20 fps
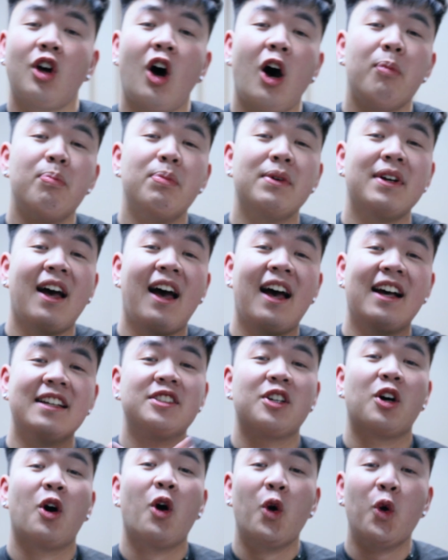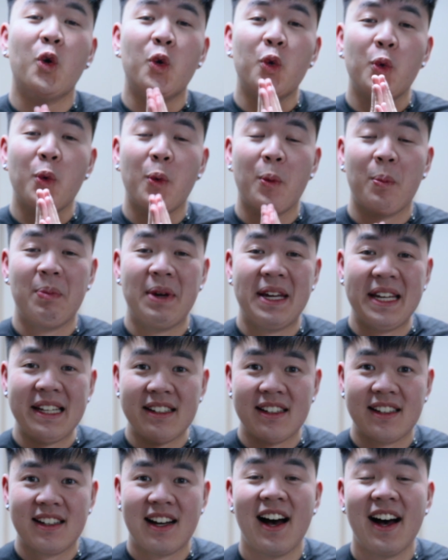top has all
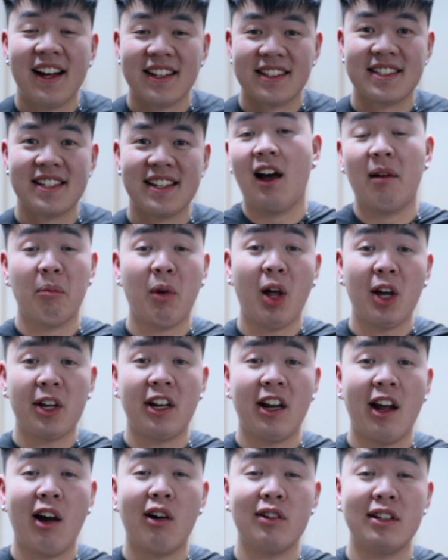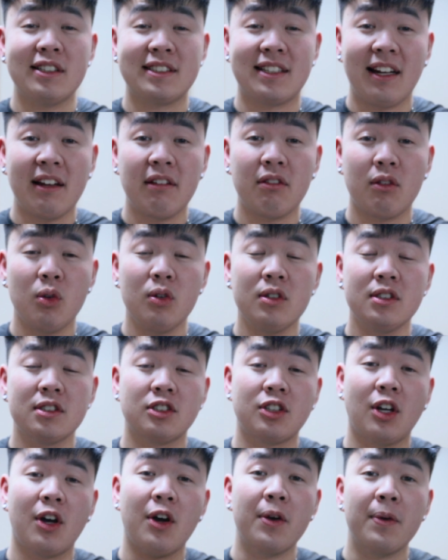been cut. I'm liking how this length looks,
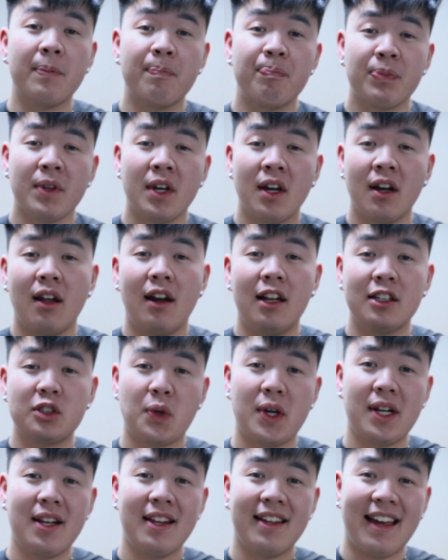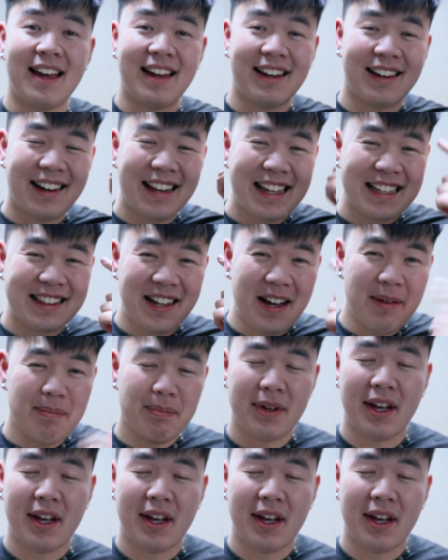so let's quickly get cleaned up